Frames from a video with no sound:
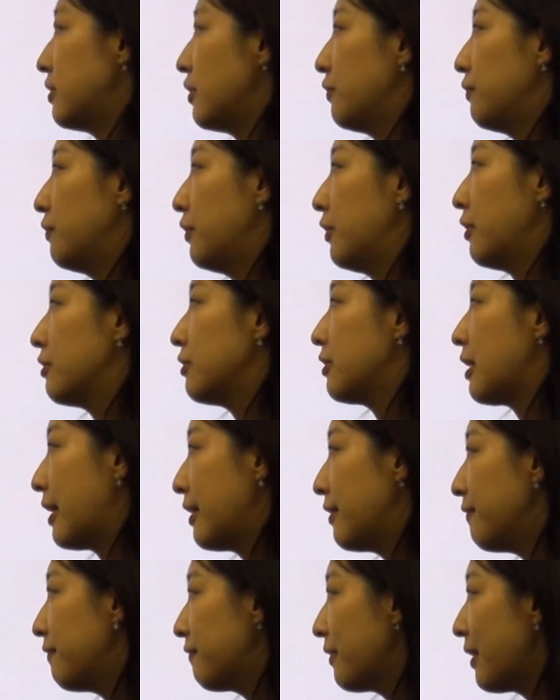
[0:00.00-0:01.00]
of her
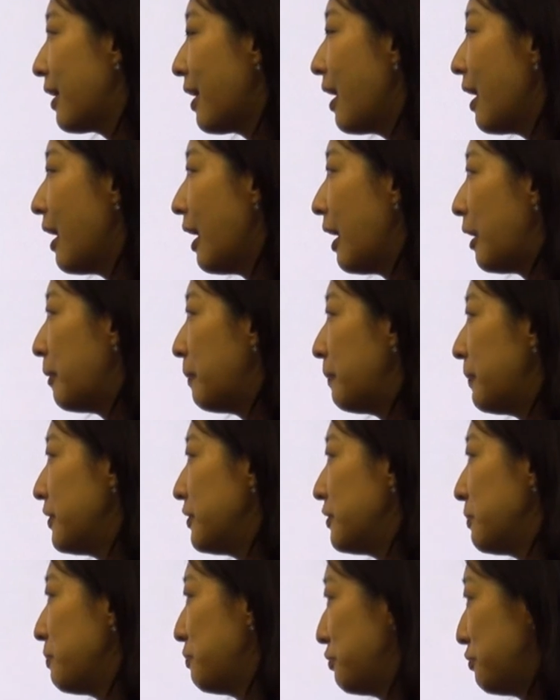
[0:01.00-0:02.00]
life helping
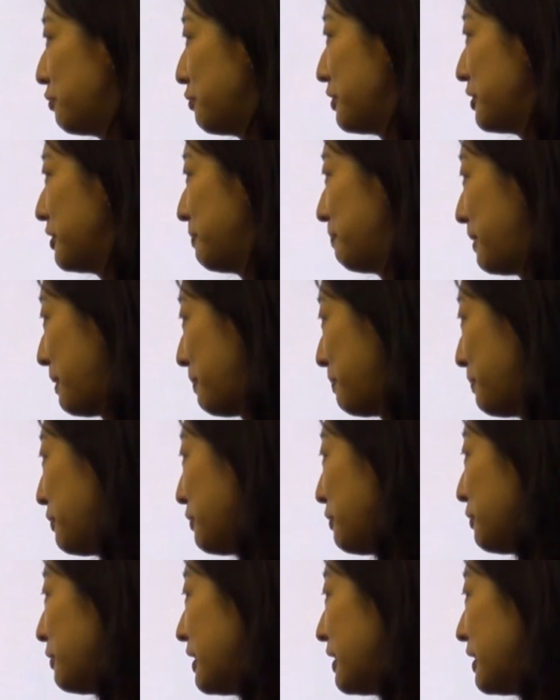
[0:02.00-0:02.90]
the poorest people